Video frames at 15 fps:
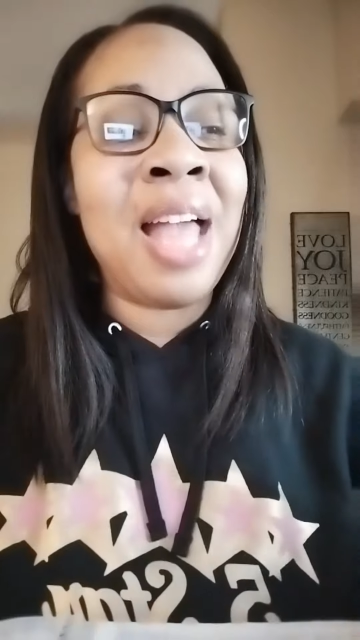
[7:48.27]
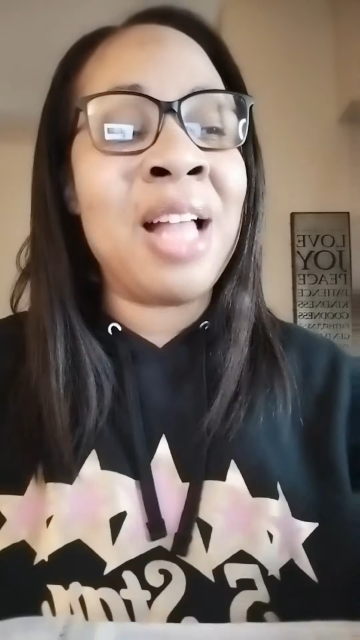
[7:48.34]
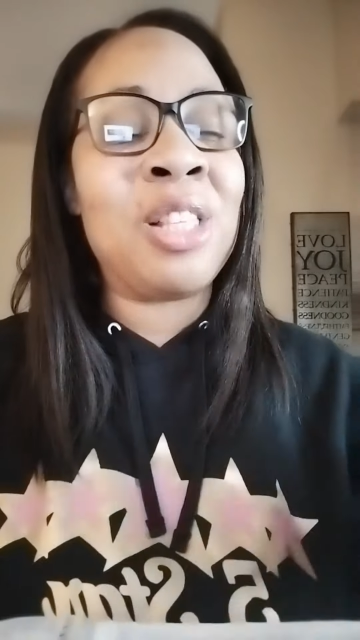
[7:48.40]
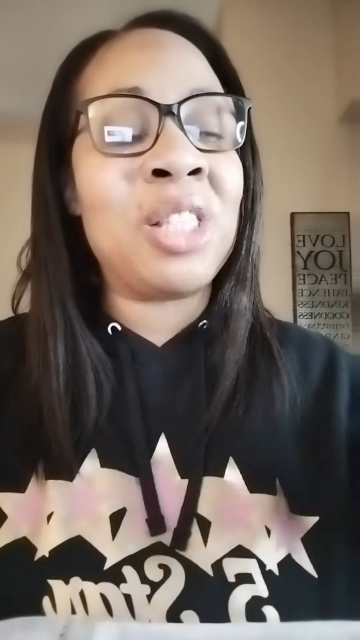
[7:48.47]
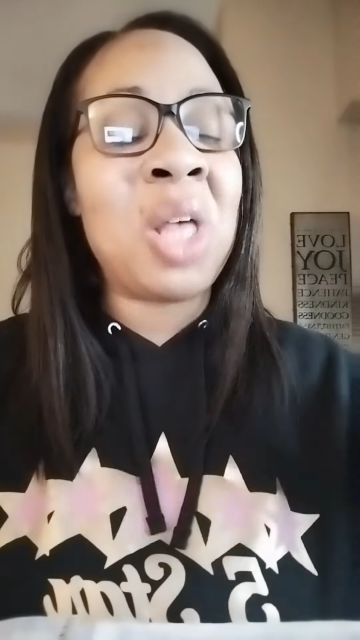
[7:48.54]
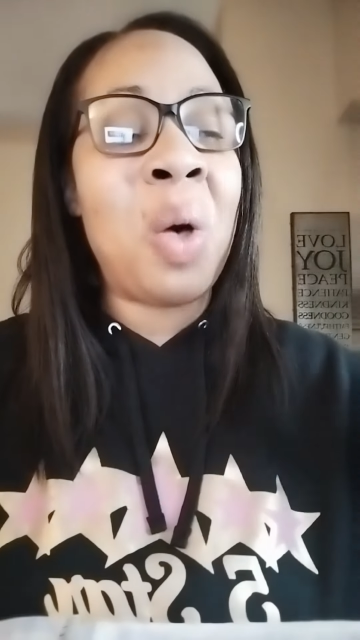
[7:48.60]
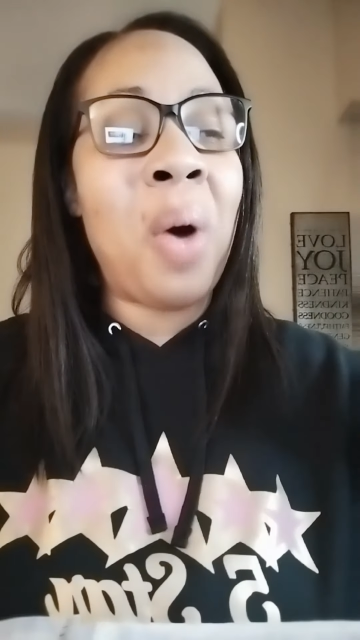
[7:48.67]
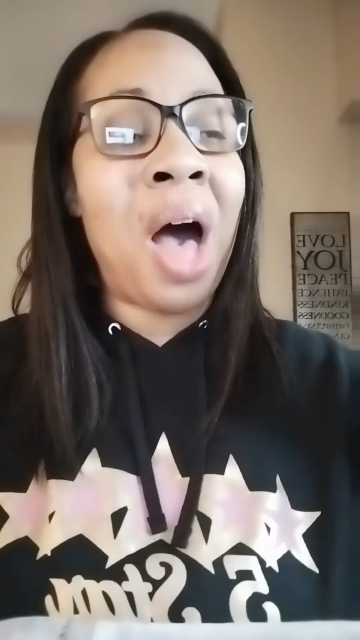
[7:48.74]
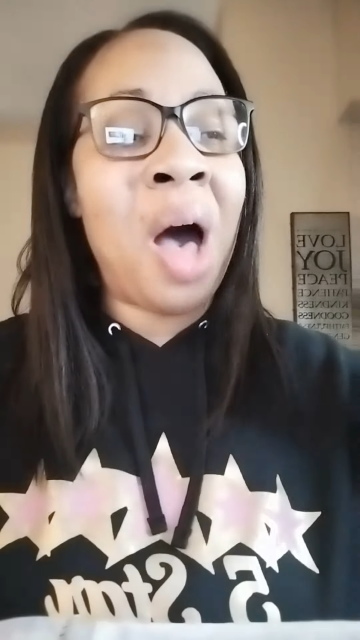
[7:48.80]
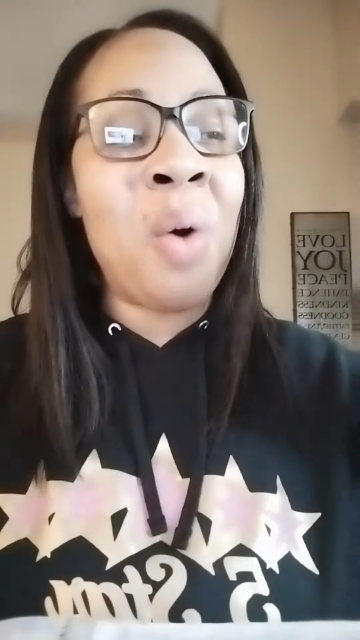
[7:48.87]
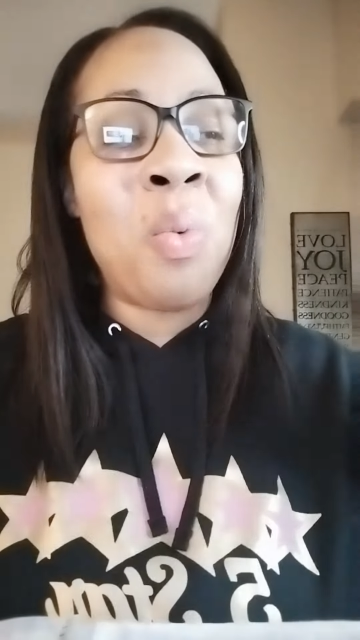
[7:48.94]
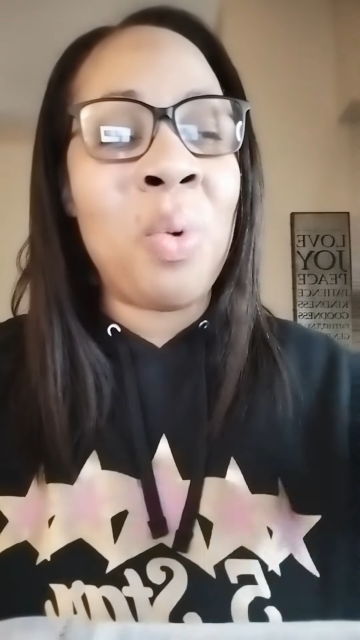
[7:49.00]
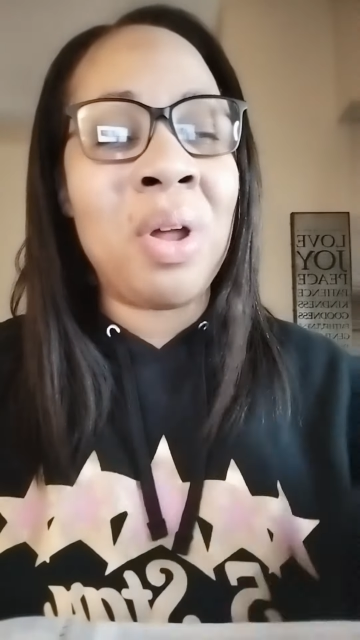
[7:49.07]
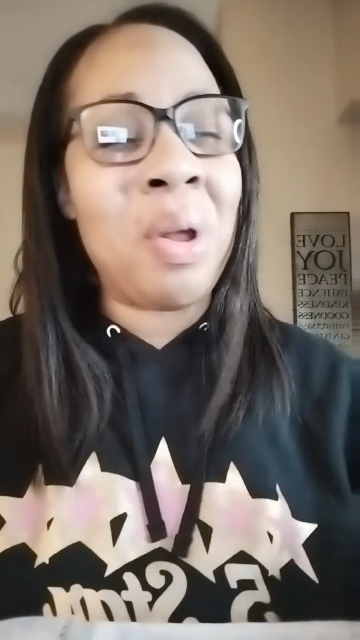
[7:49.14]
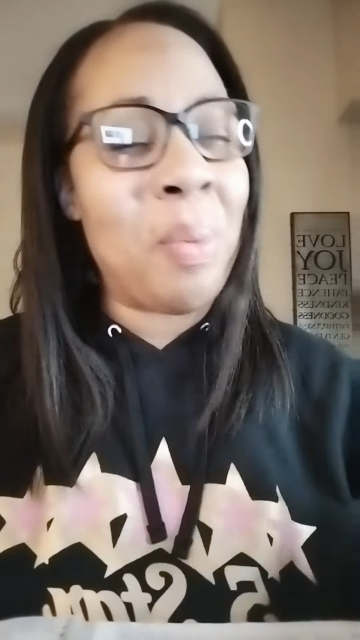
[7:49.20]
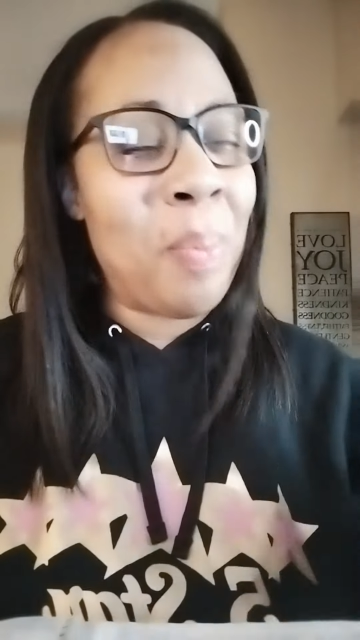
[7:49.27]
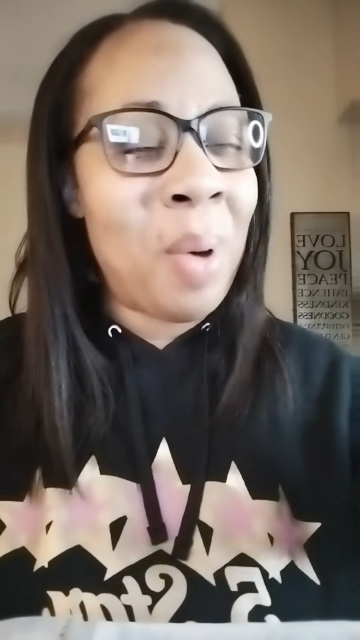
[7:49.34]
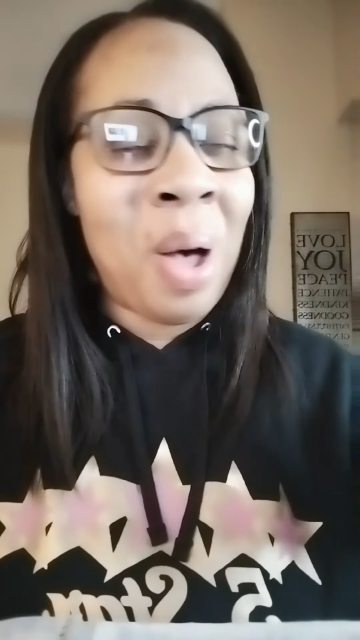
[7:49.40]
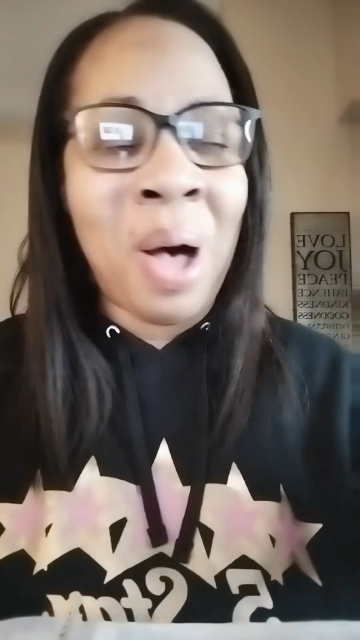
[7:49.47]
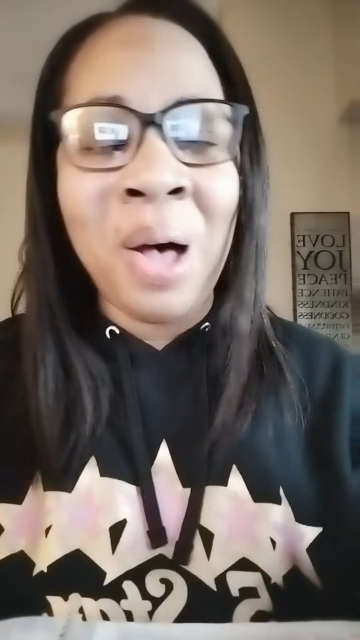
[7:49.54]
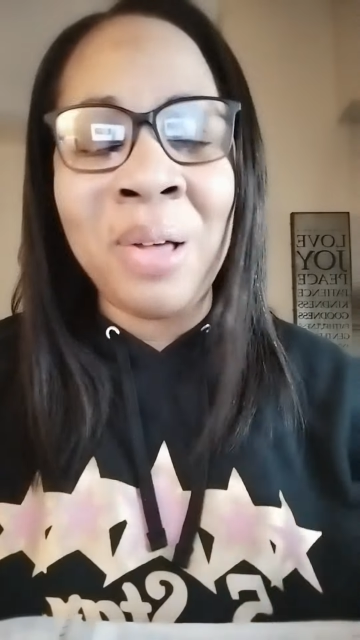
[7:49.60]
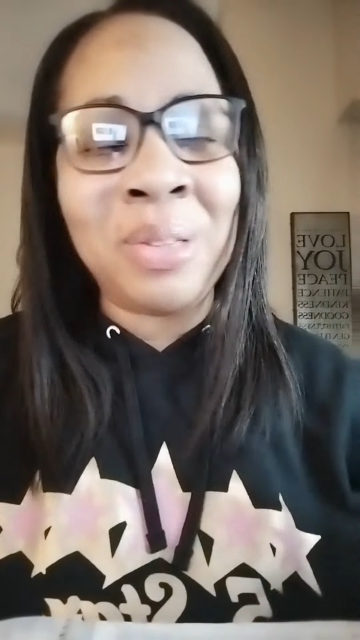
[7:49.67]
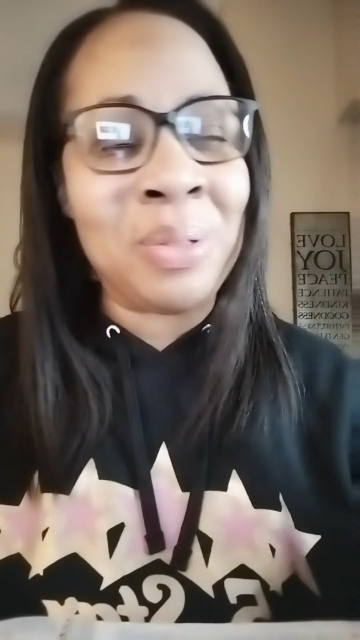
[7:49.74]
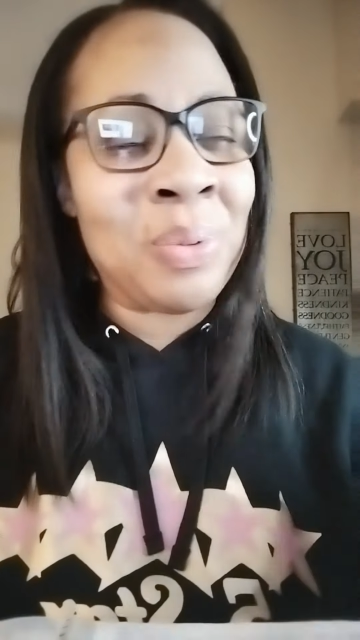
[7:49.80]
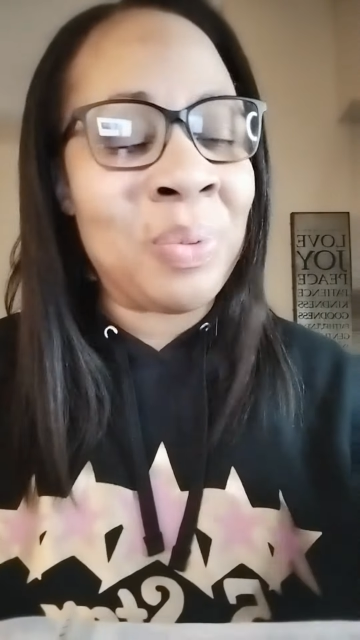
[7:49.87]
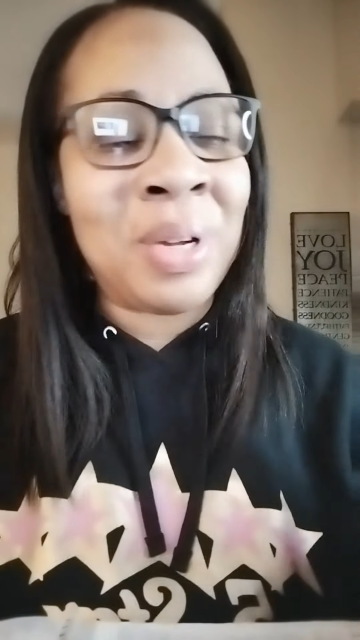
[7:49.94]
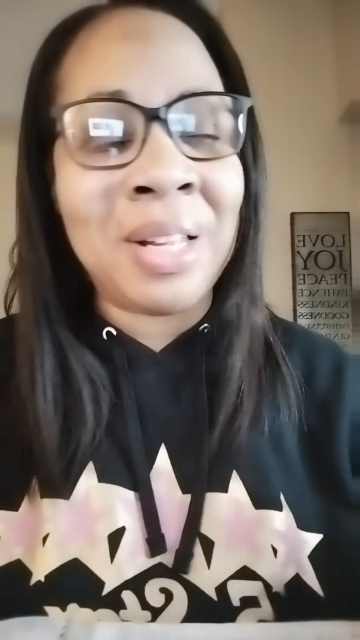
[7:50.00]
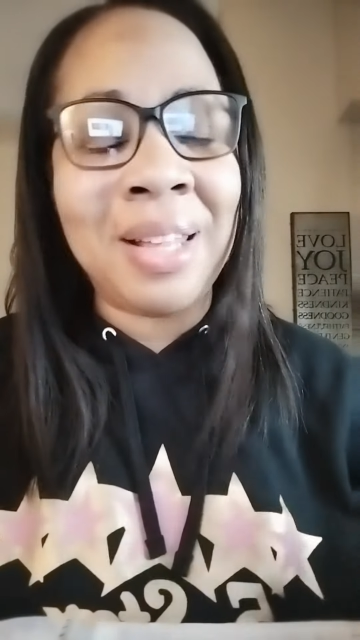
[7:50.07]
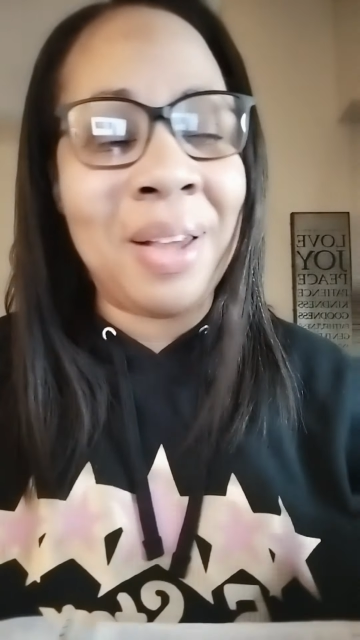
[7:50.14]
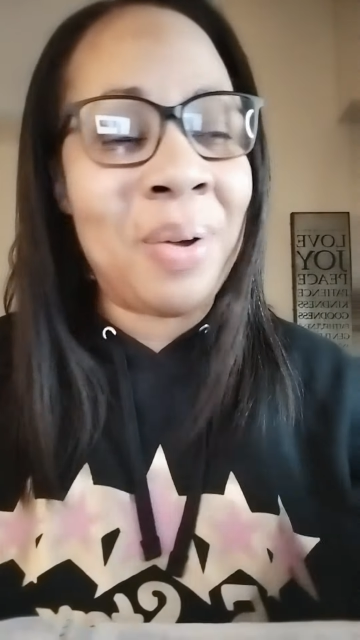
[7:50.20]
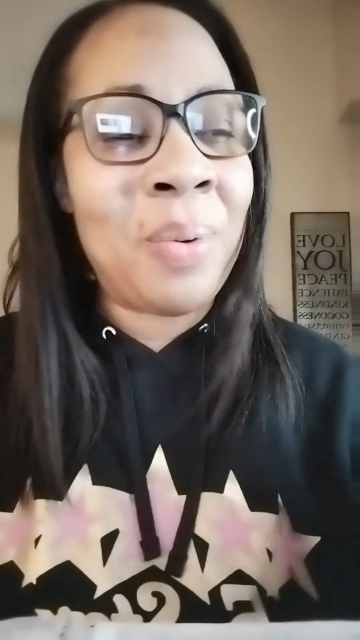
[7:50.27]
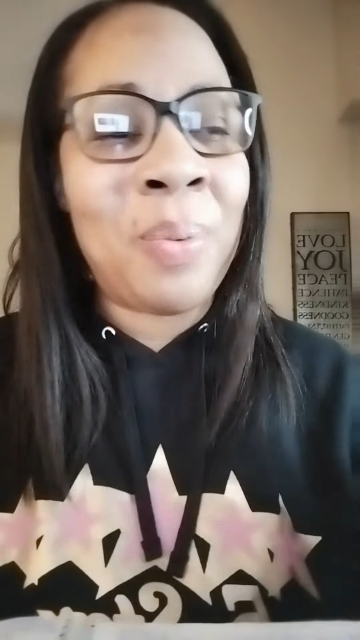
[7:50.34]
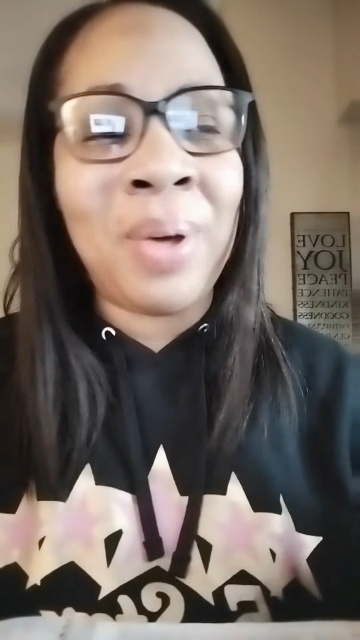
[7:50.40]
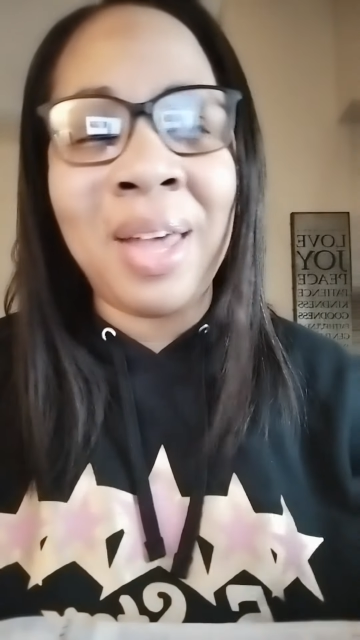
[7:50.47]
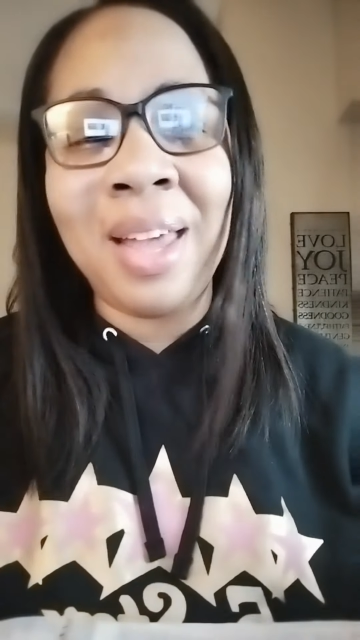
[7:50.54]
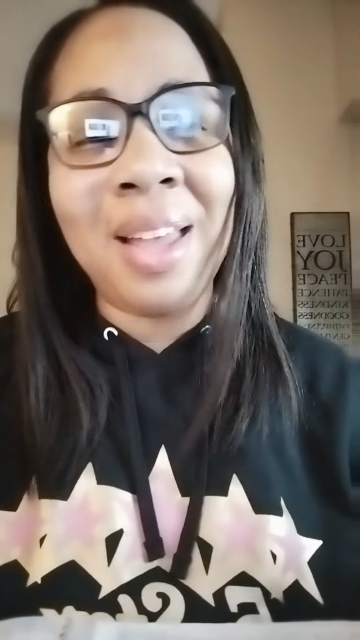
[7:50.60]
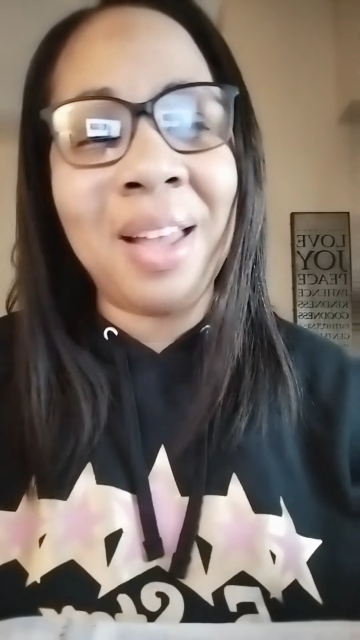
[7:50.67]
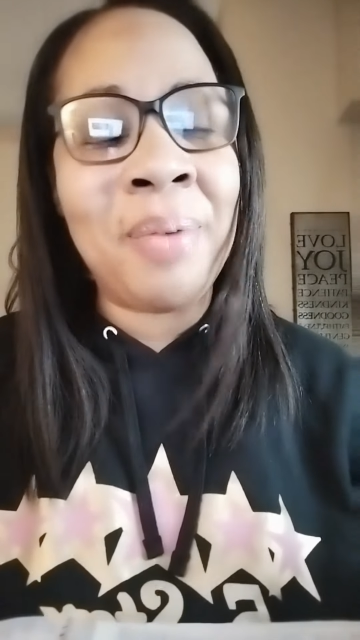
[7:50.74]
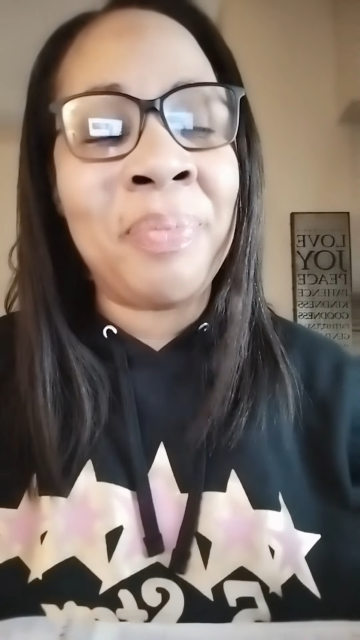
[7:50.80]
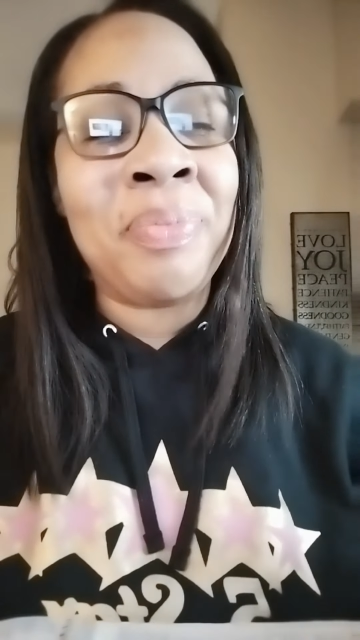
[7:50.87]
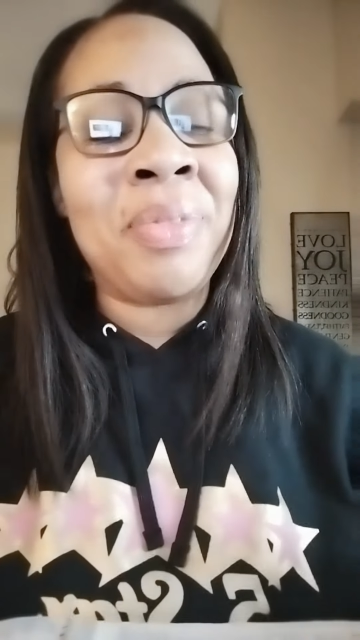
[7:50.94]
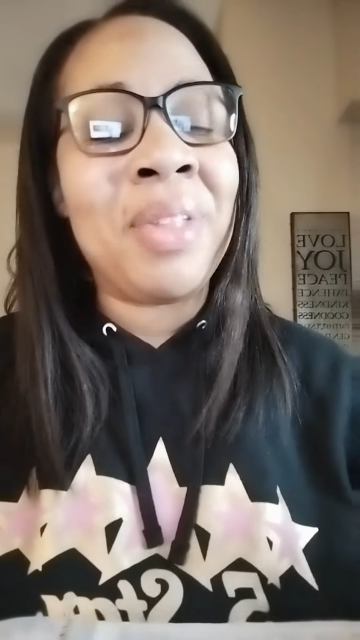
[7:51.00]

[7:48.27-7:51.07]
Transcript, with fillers: And so I want to pause really quick